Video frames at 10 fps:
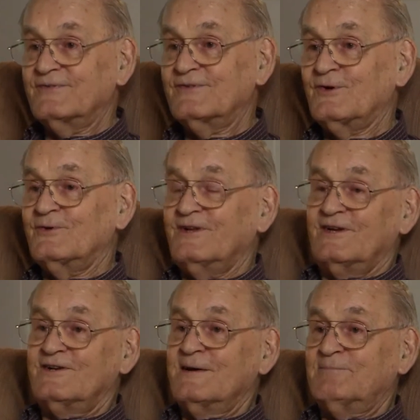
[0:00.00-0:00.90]
so they
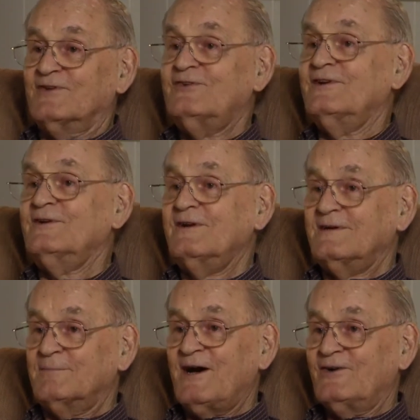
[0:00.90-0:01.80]
dumped us in
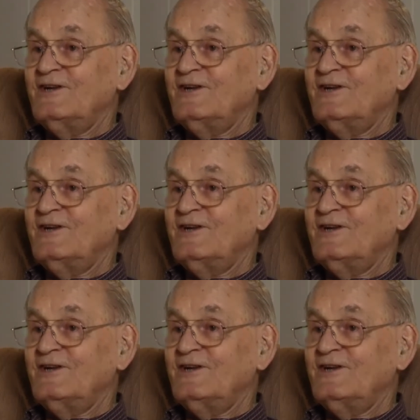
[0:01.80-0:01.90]
about